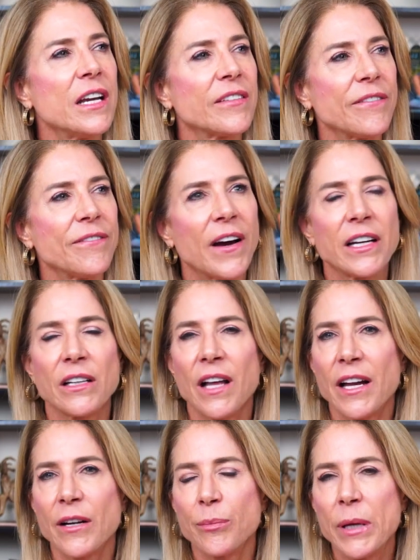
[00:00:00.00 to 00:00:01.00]
I find a
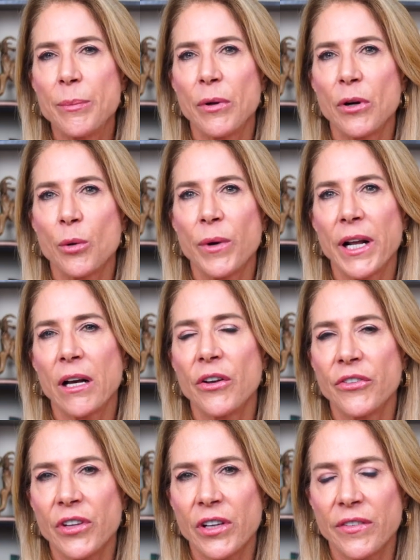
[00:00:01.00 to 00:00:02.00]
lot of people are what I
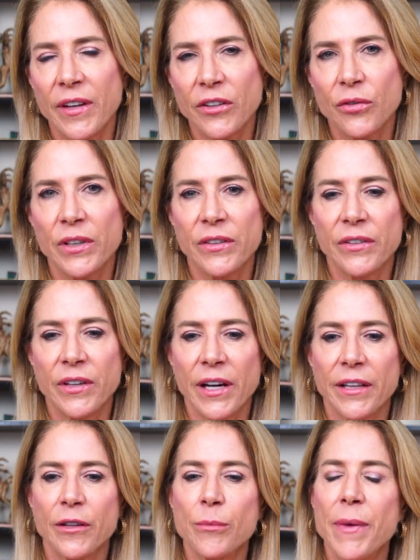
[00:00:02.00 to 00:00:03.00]
call successfully
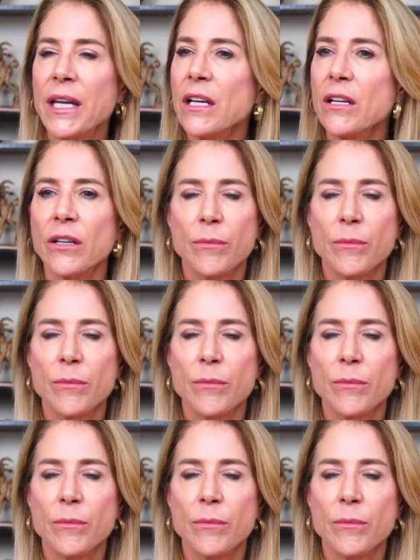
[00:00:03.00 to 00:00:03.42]
stuck. They're making good